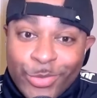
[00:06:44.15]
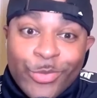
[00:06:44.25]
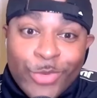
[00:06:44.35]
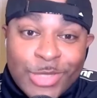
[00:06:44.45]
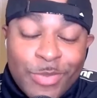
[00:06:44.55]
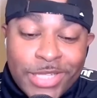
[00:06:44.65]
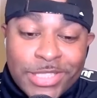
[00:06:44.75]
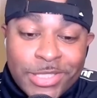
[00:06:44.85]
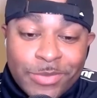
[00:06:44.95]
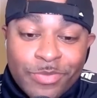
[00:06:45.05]
respect
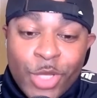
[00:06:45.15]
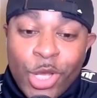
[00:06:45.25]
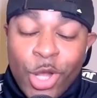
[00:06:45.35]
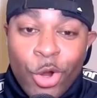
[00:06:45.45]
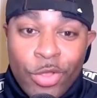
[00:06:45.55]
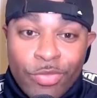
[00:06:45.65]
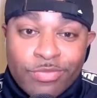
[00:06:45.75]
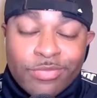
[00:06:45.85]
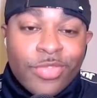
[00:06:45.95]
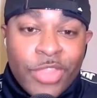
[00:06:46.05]
him or
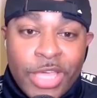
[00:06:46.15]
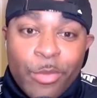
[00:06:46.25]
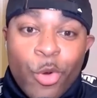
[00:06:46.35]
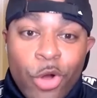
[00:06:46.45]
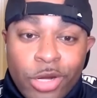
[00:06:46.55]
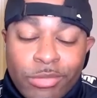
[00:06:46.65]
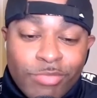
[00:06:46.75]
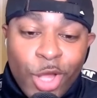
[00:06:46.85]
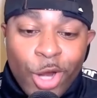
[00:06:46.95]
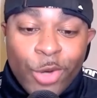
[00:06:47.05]
them or
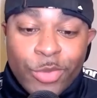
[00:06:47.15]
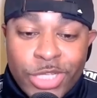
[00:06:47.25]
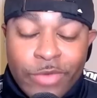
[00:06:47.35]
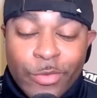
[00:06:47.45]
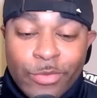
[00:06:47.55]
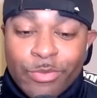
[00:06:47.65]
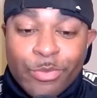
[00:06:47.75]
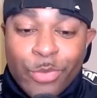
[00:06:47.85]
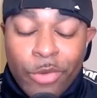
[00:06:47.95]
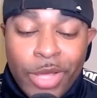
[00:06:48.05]
her, whichever
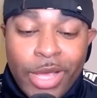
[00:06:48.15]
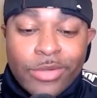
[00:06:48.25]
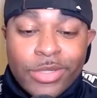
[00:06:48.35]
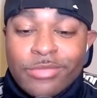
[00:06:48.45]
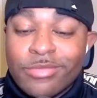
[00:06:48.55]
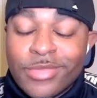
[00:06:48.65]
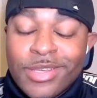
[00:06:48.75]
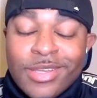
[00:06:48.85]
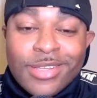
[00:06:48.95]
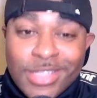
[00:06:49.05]
pronoun
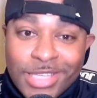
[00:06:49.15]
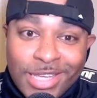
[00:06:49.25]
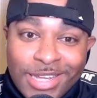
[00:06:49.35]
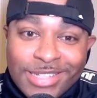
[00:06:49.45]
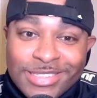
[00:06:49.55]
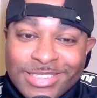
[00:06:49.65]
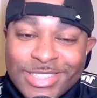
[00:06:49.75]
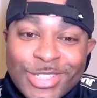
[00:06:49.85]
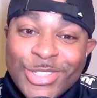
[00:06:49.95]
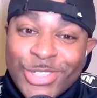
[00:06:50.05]
you get it.
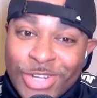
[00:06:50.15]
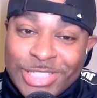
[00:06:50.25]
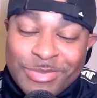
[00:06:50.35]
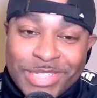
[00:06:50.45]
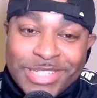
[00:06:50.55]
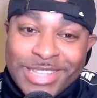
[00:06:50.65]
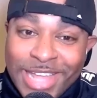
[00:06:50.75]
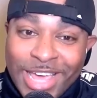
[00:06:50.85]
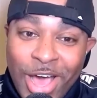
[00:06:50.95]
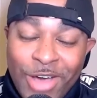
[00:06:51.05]
Trust me,
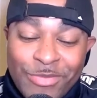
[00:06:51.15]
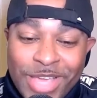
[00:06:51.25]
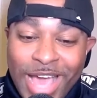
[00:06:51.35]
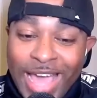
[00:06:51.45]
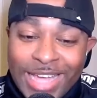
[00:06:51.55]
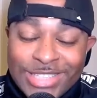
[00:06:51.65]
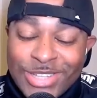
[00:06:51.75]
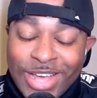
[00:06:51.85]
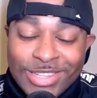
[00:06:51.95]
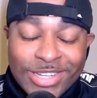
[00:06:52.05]
lay off me. I ain't
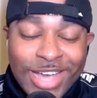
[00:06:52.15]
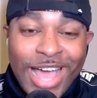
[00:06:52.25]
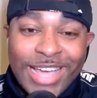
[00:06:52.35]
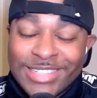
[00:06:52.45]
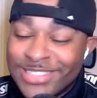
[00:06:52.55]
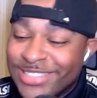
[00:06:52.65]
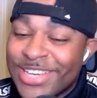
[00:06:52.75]
look. I ain't,